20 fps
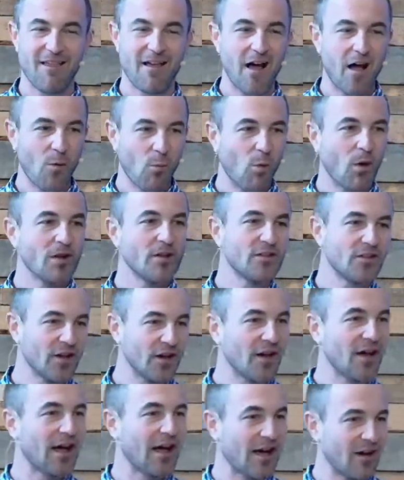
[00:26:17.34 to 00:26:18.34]
I
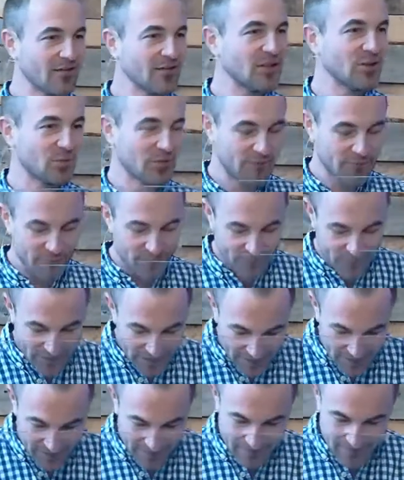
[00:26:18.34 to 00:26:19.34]
wonder how you would
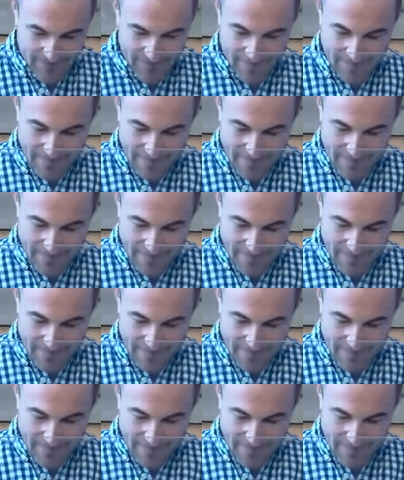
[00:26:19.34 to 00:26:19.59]
feel